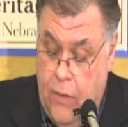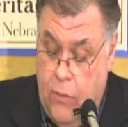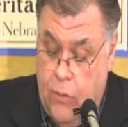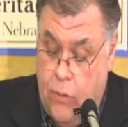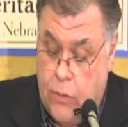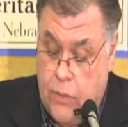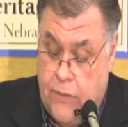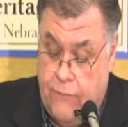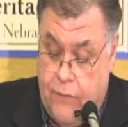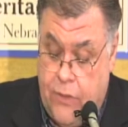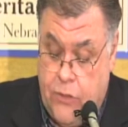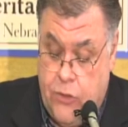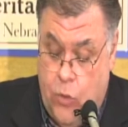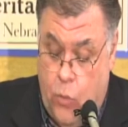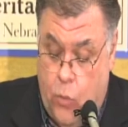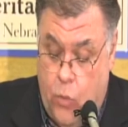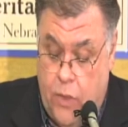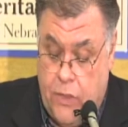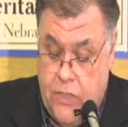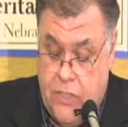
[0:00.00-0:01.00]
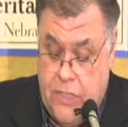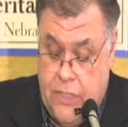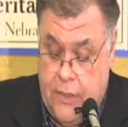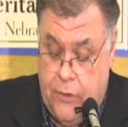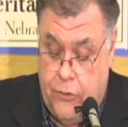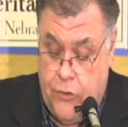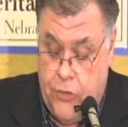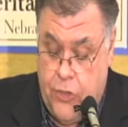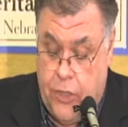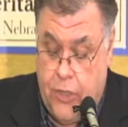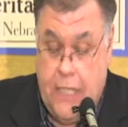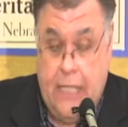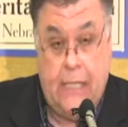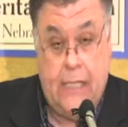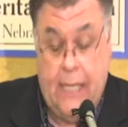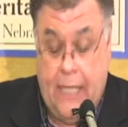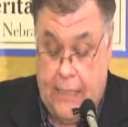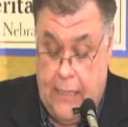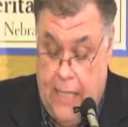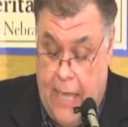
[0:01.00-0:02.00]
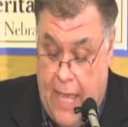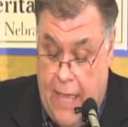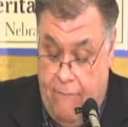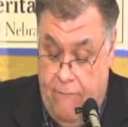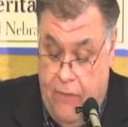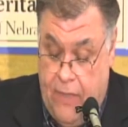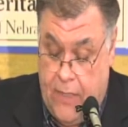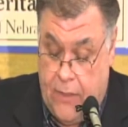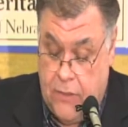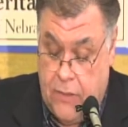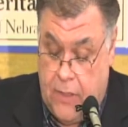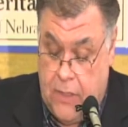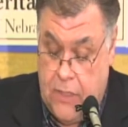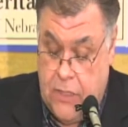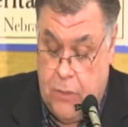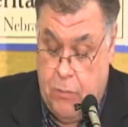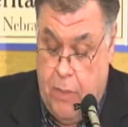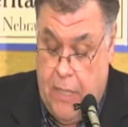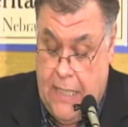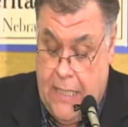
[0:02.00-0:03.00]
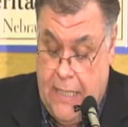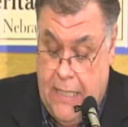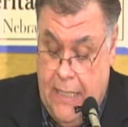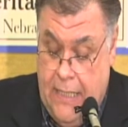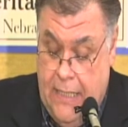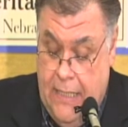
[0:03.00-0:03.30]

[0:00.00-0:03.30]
those of us who weren't still jerking like live things on a spit.